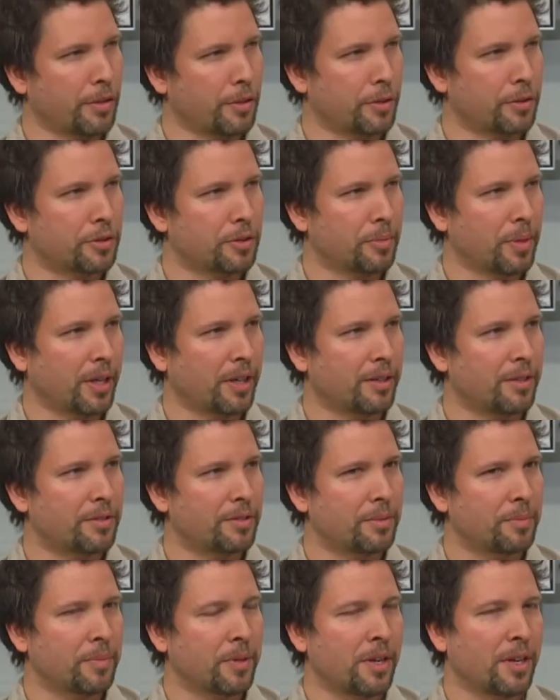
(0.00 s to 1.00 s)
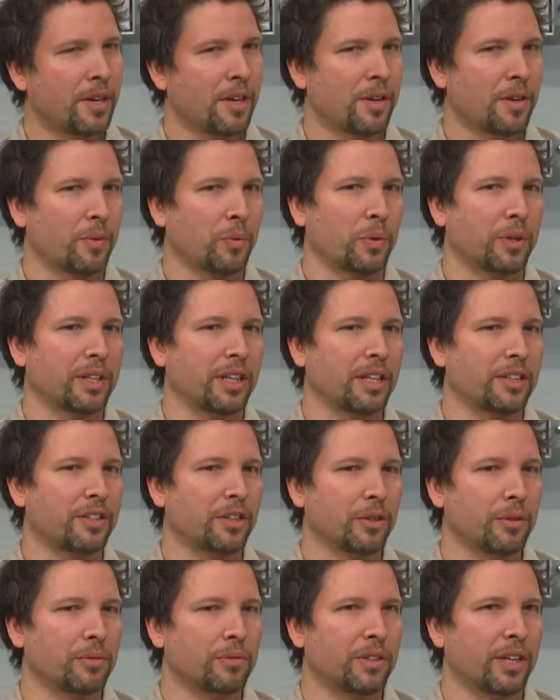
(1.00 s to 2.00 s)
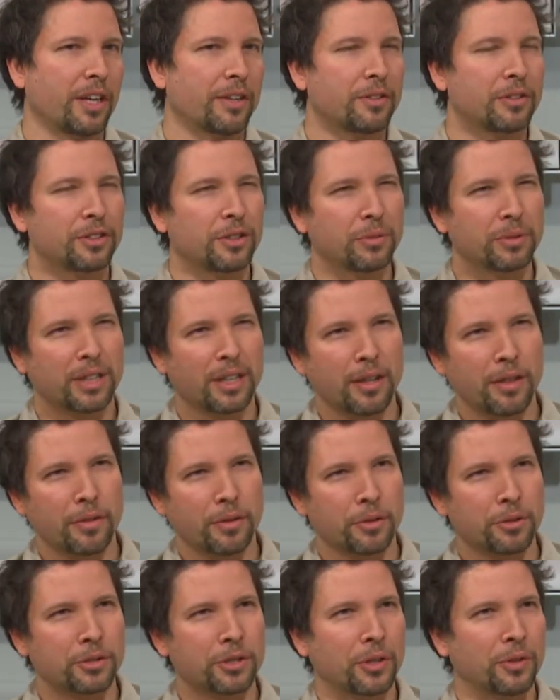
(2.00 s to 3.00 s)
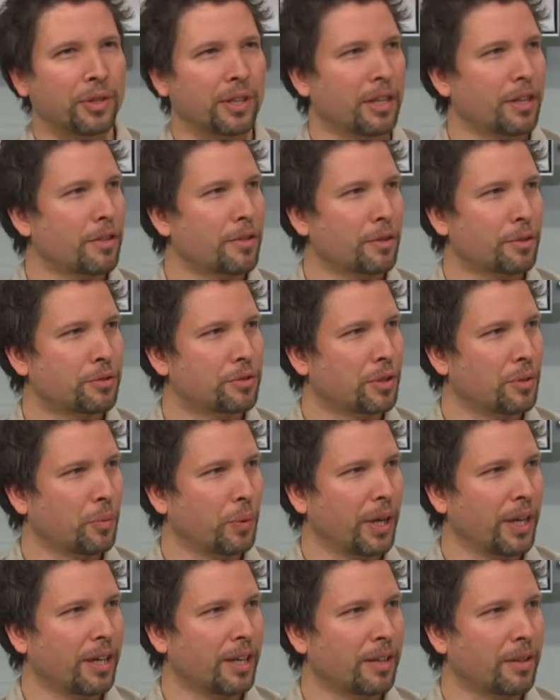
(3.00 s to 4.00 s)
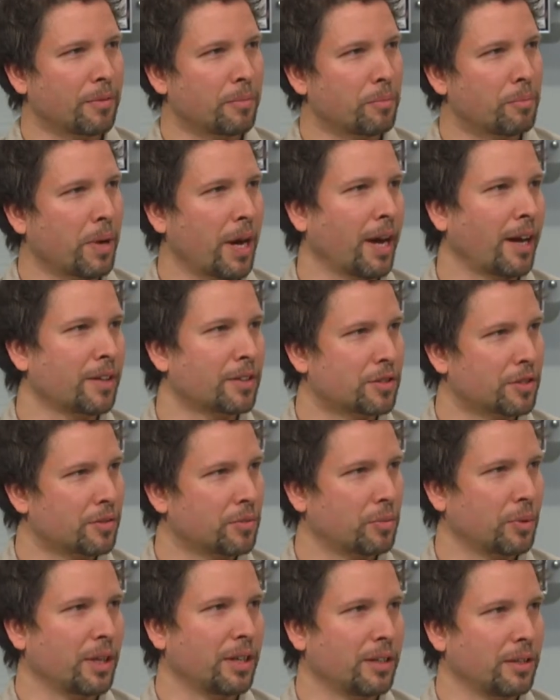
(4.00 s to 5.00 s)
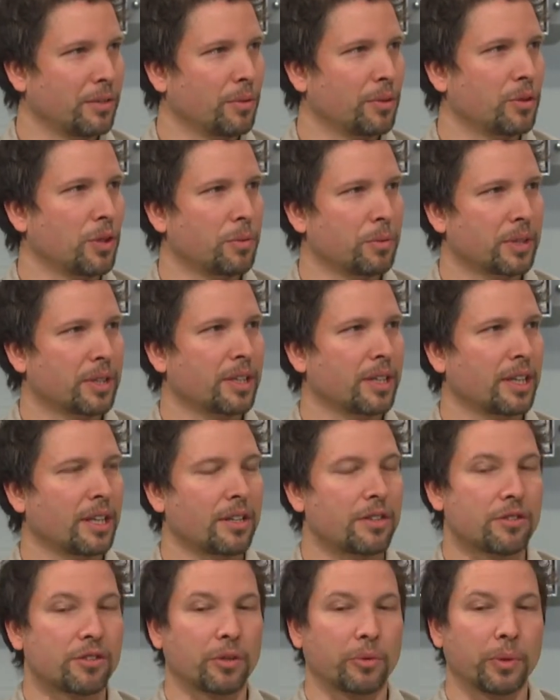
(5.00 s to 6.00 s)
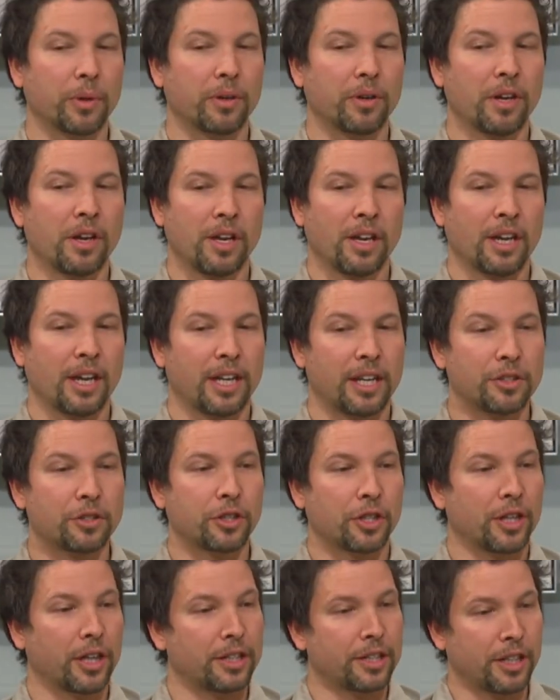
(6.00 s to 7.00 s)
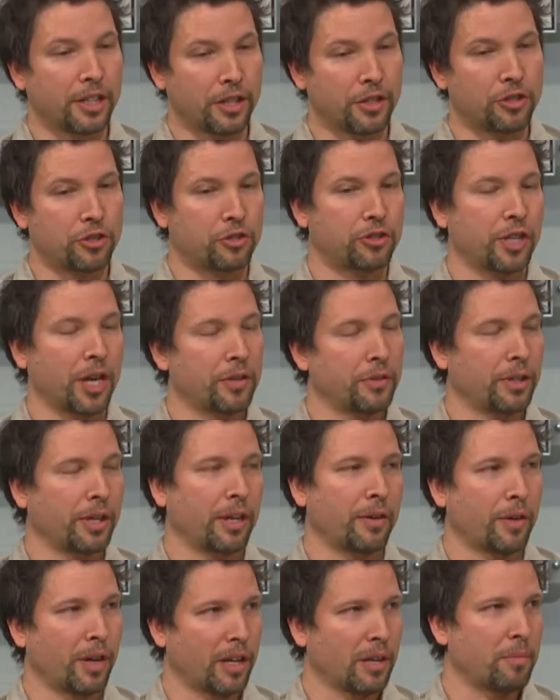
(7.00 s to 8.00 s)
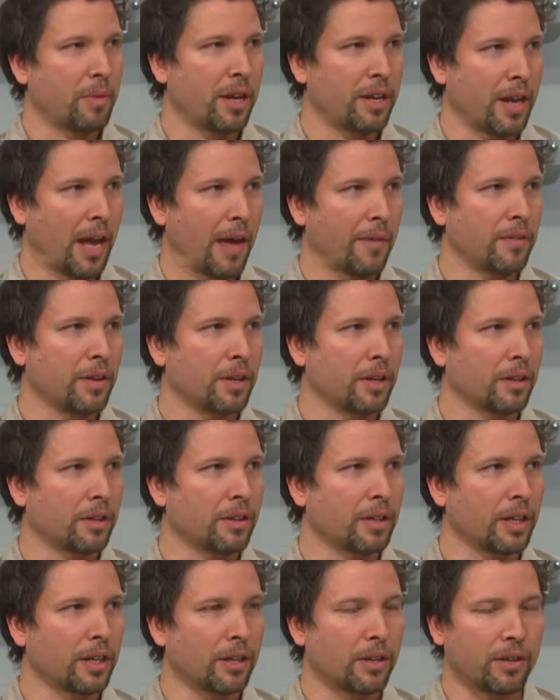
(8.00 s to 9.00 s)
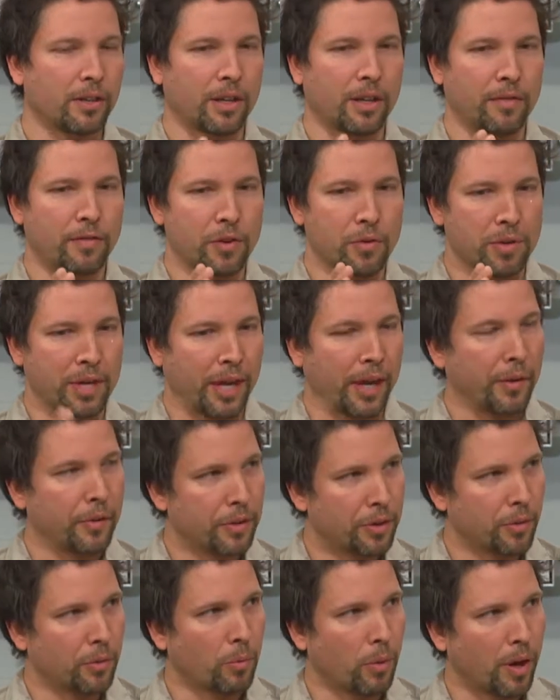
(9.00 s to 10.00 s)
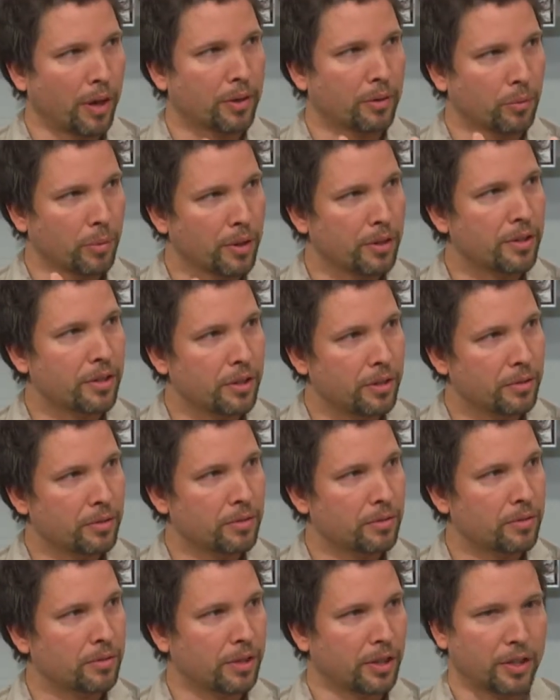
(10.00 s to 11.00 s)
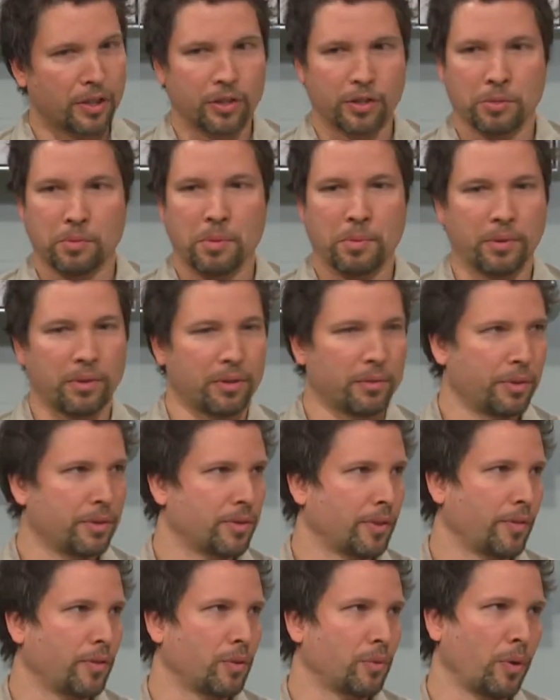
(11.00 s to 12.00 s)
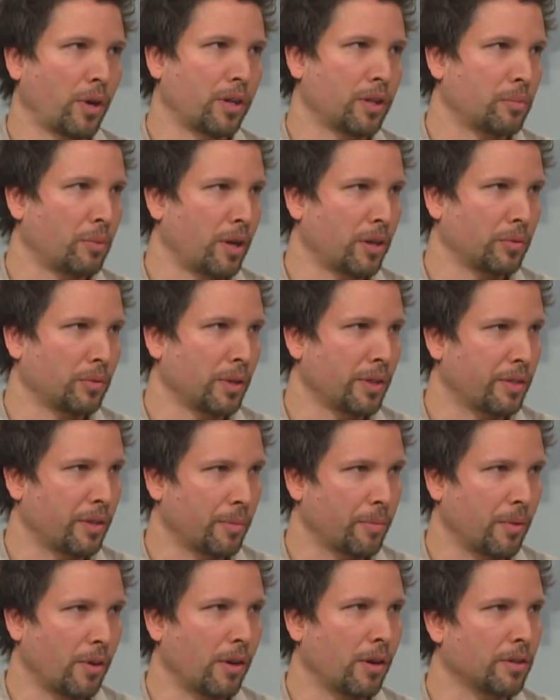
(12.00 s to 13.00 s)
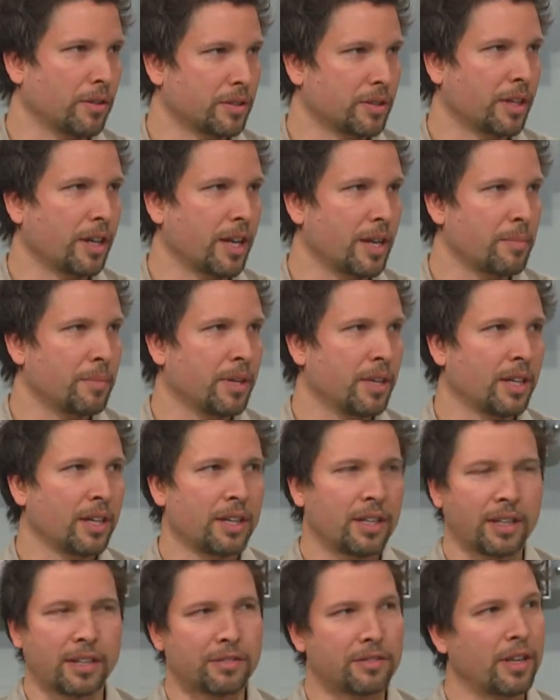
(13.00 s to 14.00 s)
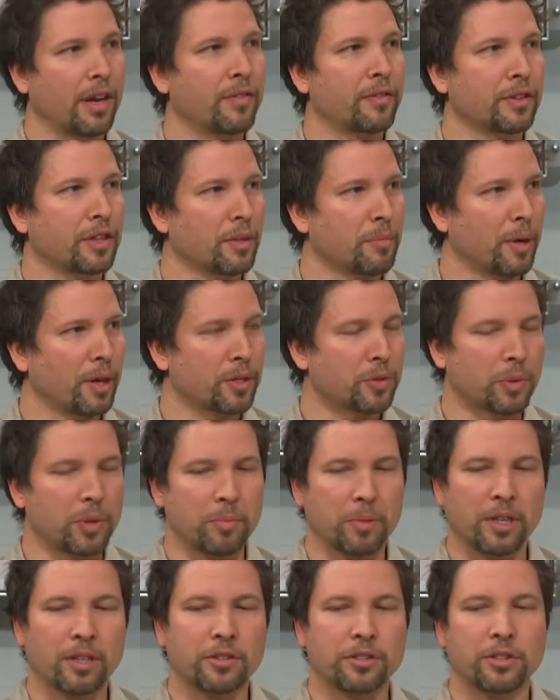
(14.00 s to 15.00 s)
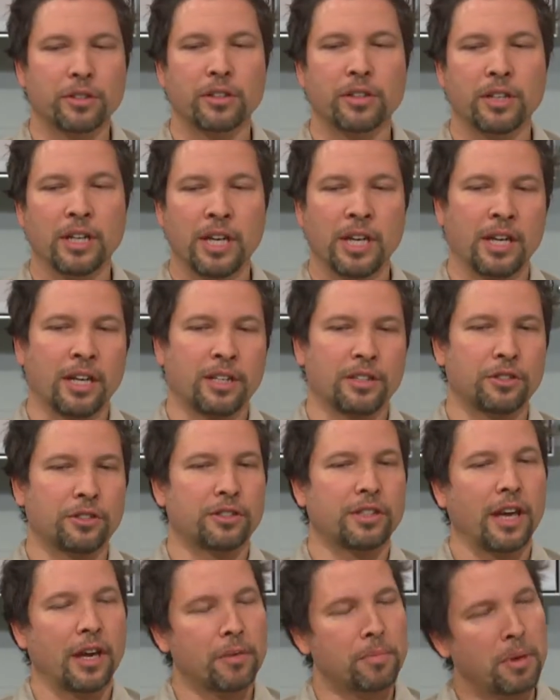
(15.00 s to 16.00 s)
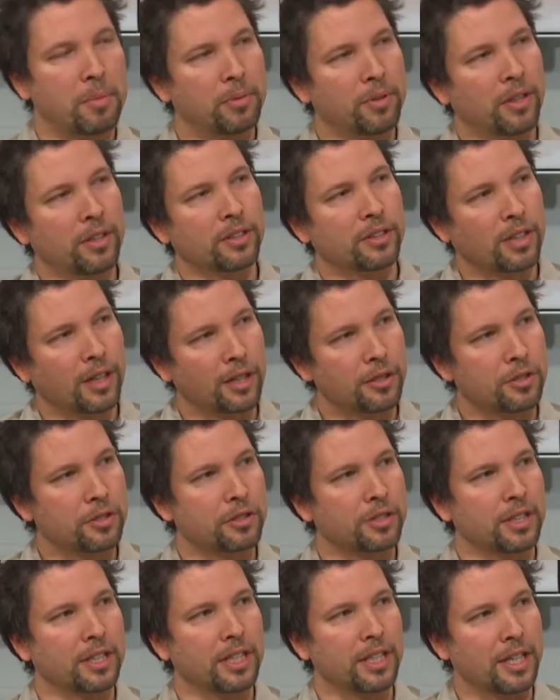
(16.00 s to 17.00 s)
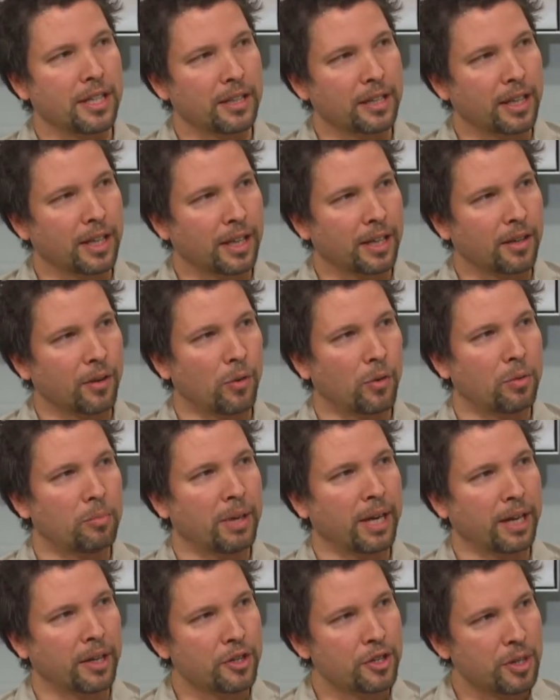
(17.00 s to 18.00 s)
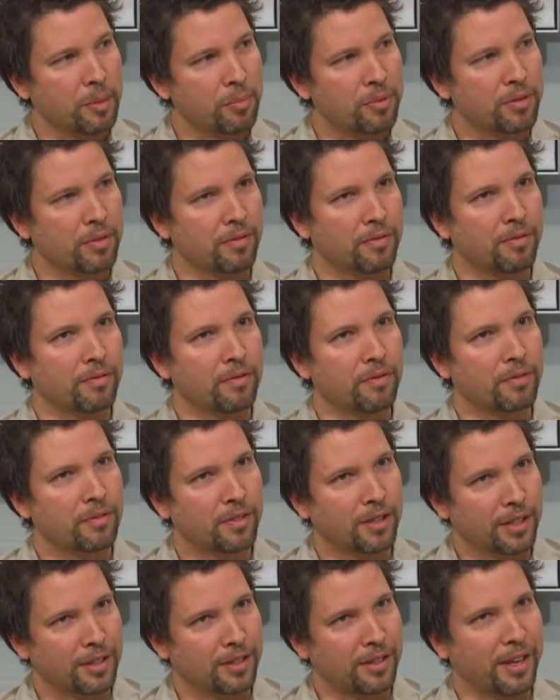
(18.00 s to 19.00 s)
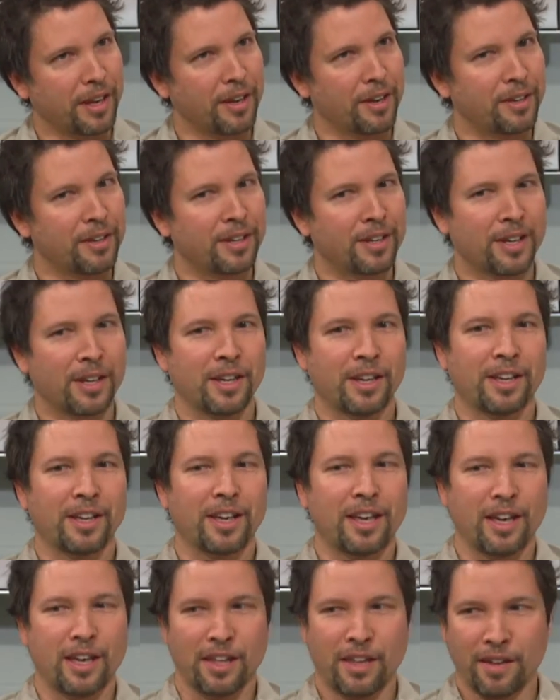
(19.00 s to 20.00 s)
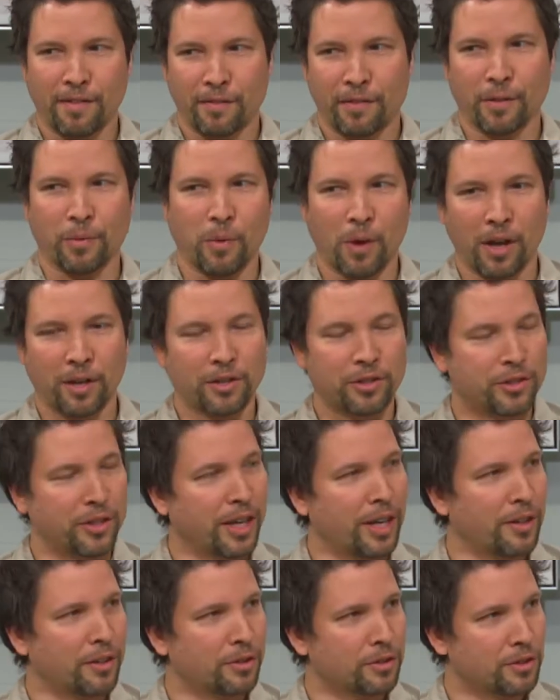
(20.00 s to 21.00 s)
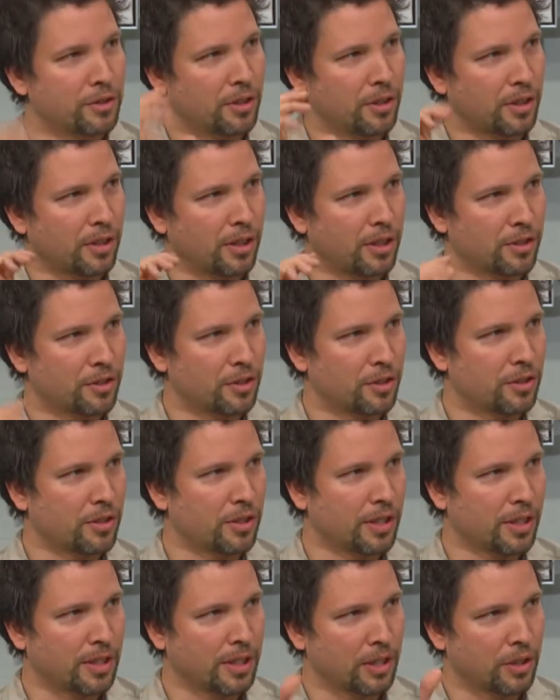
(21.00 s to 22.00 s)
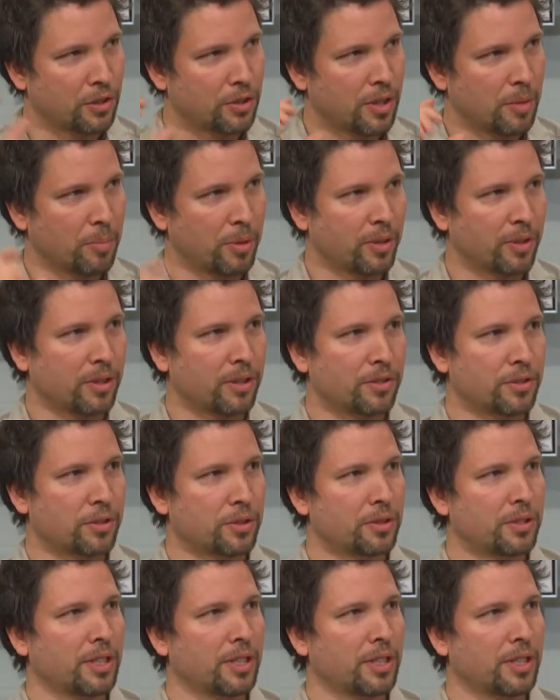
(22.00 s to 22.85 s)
thirst mechanism, where they don't, they either don't get thirsty or they get thirsty way past when it would normally kick in. So mm. we, it is a good idea. Just generally, I recommend having like, if you carry your water with you, like you know, those people that always have their water bottle with them all the time is definitely the best way, because you'll just how people unconsciously eat like a whole bag of chips if it's there. If it's there, if right. the water's there, they'll just unconsciously like sip it all sort